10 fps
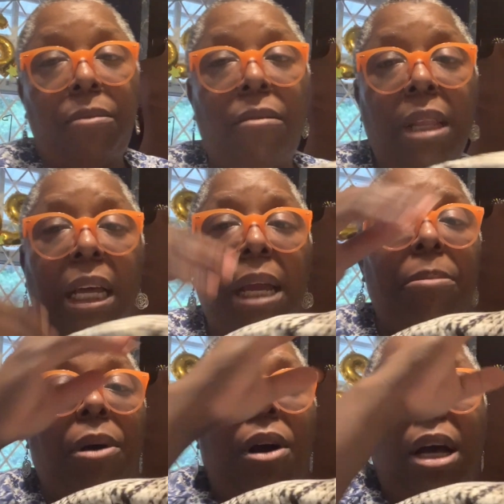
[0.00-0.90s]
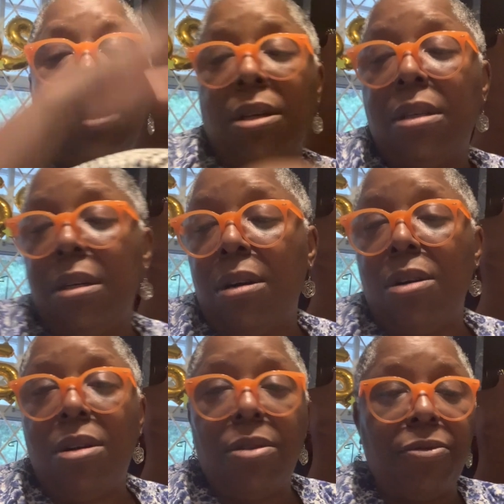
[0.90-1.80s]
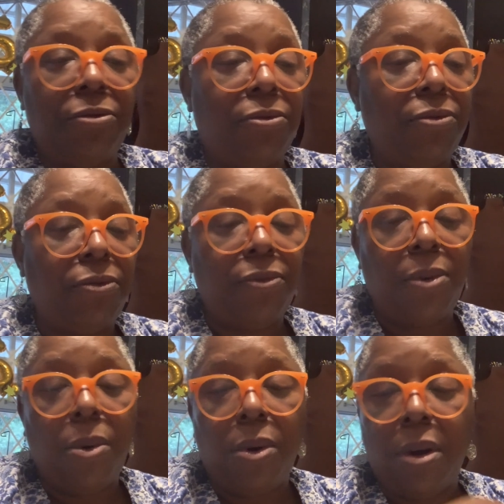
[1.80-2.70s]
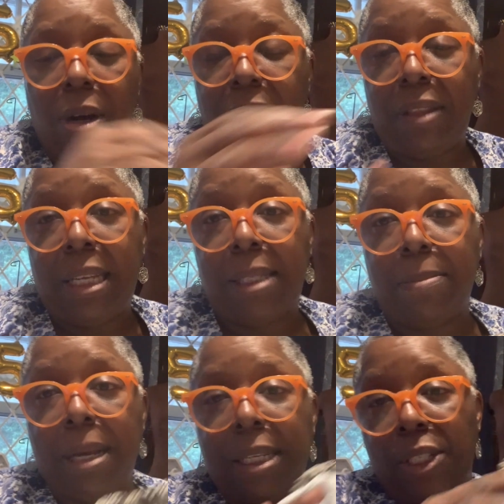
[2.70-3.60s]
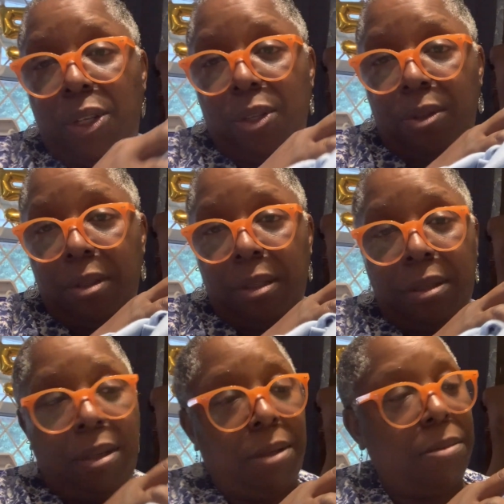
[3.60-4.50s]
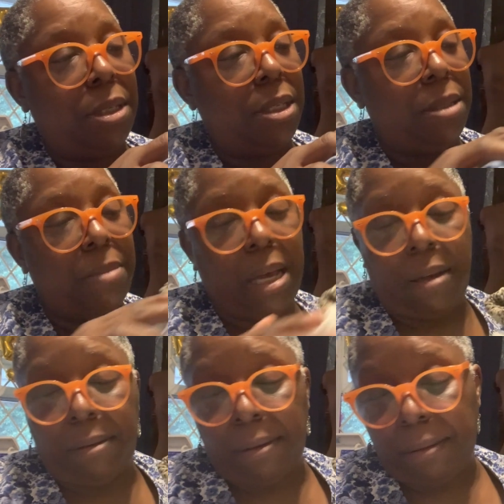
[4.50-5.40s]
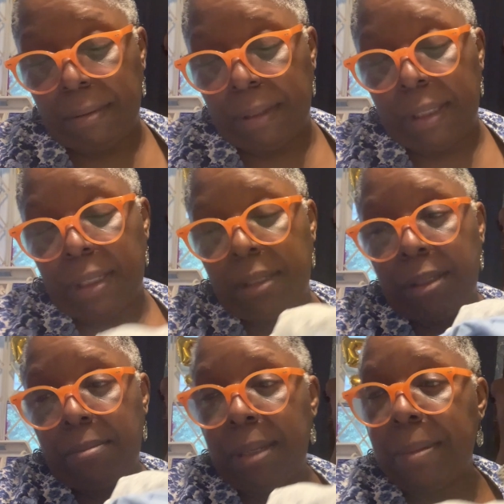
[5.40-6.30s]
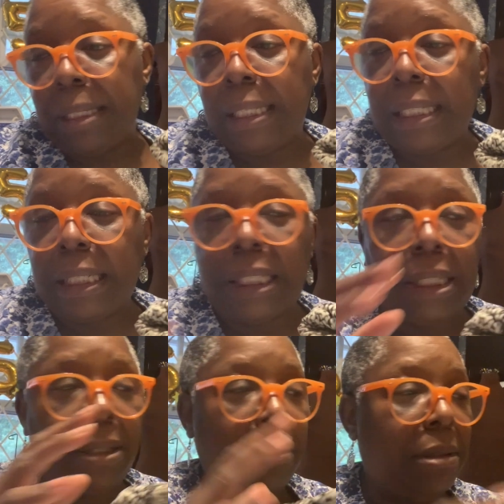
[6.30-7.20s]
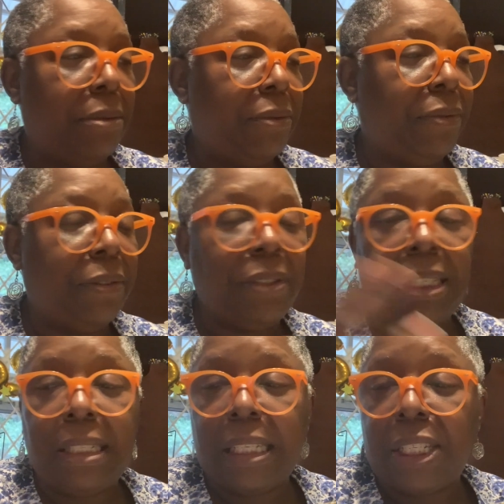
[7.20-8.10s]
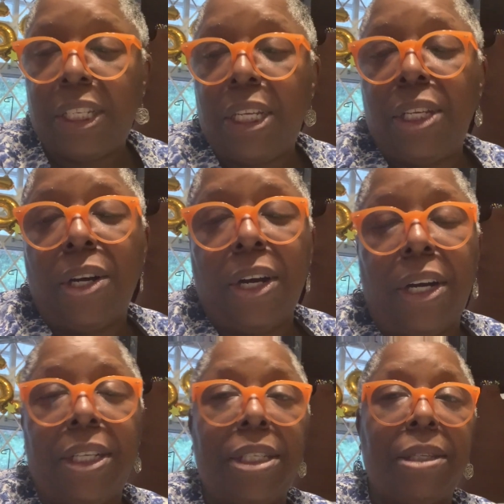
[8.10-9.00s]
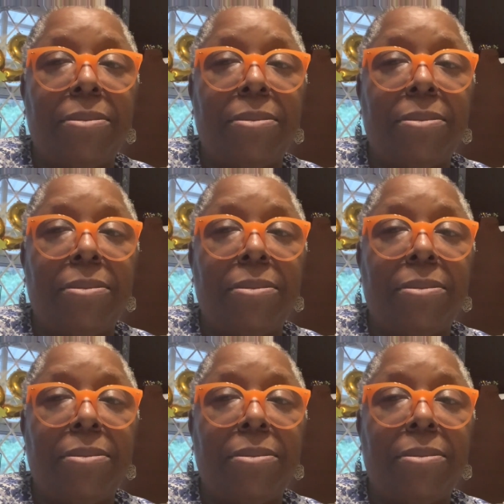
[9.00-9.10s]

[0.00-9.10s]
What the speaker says: I bought all 4 of these bundles, which is about maybe 15, 16 yards,